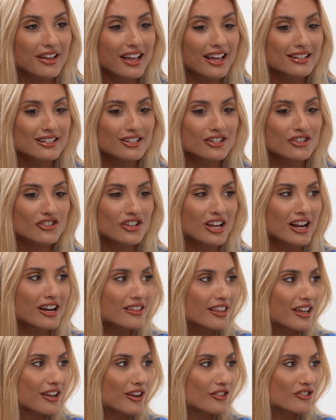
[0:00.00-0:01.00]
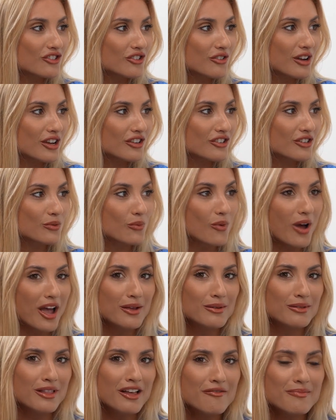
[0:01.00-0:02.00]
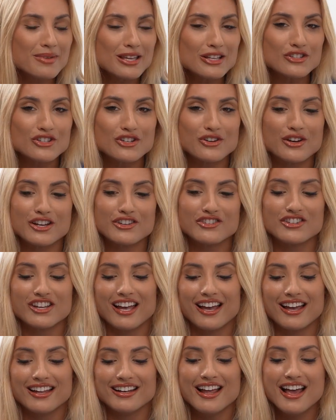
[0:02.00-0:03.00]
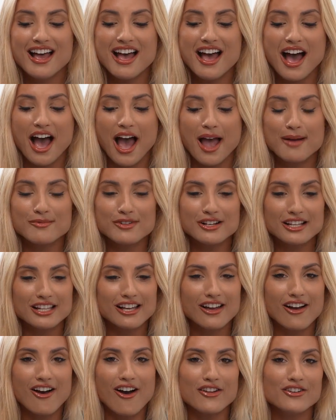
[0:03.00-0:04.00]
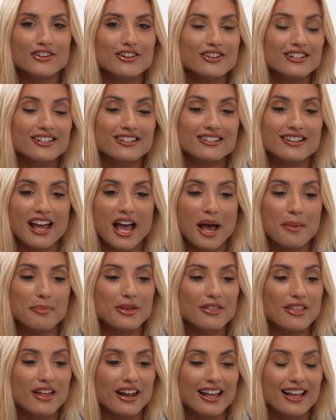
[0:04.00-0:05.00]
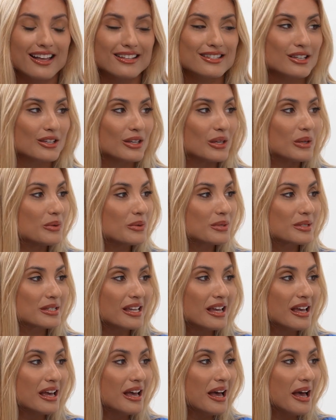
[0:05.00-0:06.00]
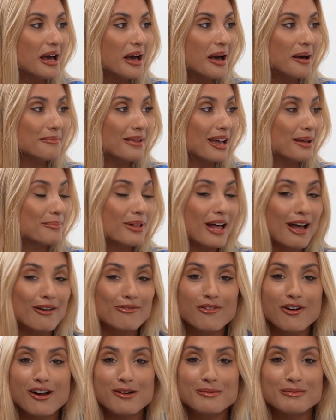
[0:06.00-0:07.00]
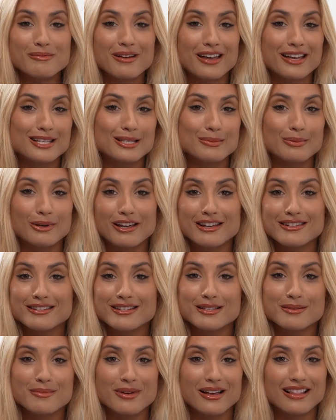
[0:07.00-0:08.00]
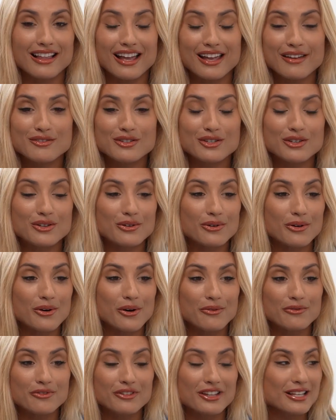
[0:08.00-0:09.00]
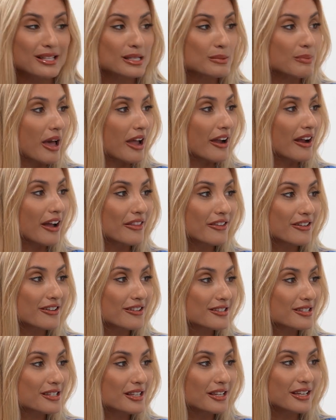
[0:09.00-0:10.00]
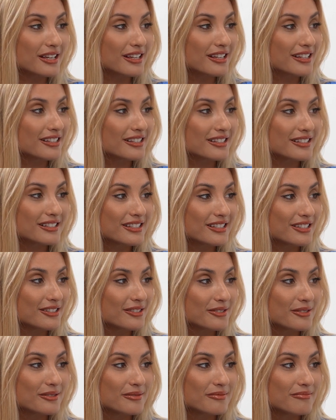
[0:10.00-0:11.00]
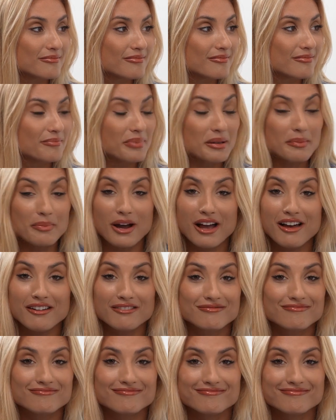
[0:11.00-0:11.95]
and to share that you're Jewish and why you love being Jewish. And I'm really honored and happy that I get to use my platform and my experiences in my life to hopefully inspire others to be proud.